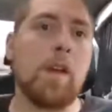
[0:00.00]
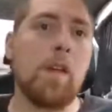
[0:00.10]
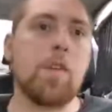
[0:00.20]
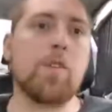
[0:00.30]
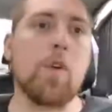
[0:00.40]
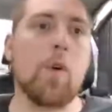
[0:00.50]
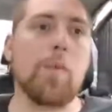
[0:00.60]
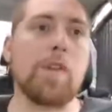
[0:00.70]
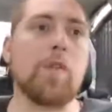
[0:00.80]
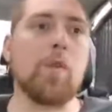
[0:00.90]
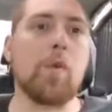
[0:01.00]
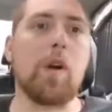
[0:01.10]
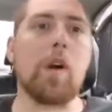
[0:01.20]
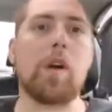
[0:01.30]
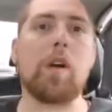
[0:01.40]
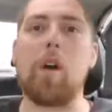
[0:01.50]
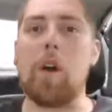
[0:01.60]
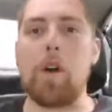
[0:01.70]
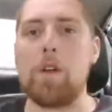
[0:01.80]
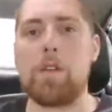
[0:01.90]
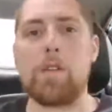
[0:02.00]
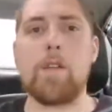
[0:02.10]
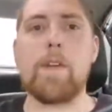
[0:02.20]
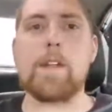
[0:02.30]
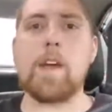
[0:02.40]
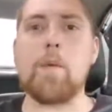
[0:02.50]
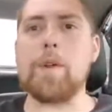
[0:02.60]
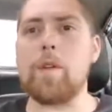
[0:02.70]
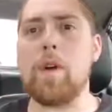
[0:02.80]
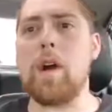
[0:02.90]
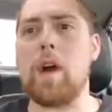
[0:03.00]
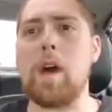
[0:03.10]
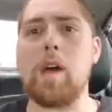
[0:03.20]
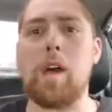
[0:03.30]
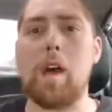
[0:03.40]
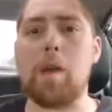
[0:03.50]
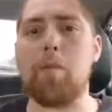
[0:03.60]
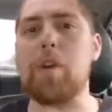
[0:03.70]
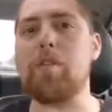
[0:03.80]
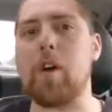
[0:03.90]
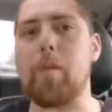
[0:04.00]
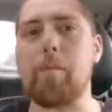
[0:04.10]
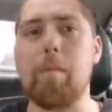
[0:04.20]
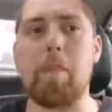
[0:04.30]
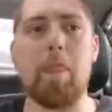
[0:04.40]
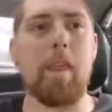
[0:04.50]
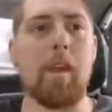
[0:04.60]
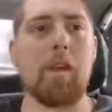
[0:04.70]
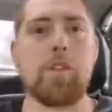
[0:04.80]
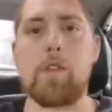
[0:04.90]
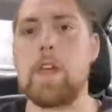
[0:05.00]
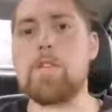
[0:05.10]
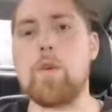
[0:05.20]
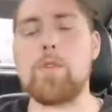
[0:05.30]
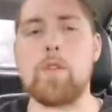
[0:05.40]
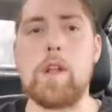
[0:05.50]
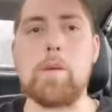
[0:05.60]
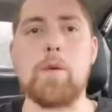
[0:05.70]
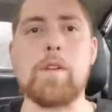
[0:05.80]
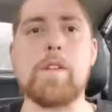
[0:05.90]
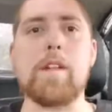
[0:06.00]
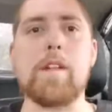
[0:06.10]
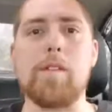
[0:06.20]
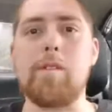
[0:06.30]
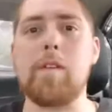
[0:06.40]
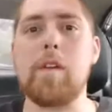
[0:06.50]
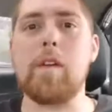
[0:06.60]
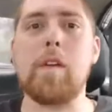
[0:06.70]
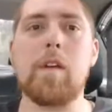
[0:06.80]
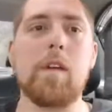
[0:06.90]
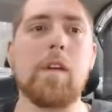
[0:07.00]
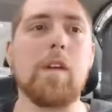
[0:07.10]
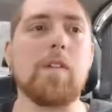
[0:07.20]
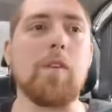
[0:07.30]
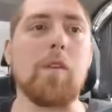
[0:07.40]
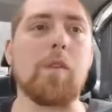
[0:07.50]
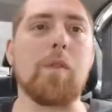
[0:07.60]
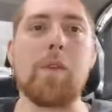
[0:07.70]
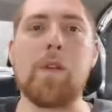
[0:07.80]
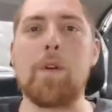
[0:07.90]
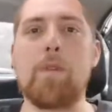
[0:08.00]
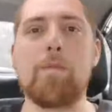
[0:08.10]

so we do cards and stuff like that. We do at a print shop. So that's also labor intensive. So, you know,